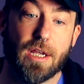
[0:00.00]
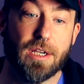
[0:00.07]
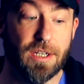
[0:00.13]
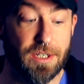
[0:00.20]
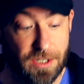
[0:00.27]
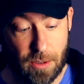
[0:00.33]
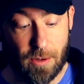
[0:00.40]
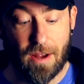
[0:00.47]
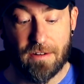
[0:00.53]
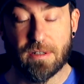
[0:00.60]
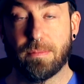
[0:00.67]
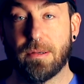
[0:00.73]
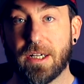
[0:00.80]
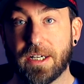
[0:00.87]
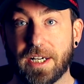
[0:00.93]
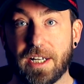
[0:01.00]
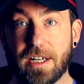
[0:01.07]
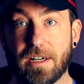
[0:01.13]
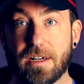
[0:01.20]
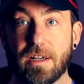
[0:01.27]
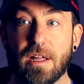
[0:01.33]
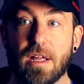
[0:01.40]
You do have to plug it
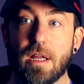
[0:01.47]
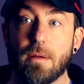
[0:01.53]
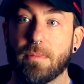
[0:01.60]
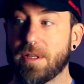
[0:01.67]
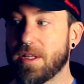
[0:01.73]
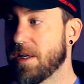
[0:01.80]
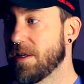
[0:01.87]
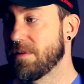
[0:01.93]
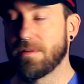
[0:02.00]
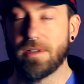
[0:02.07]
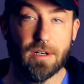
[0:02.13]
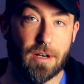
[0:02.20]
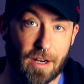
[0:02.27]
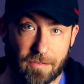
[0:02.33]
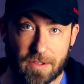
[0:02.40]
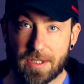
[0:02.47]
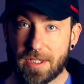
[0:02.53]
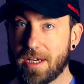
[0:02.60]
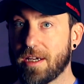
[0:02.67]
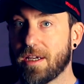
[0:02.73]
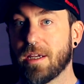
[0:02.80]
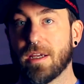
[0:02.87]
in, but then you don't have to
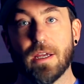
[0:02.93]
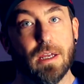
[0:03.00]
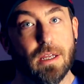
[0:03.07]
sync.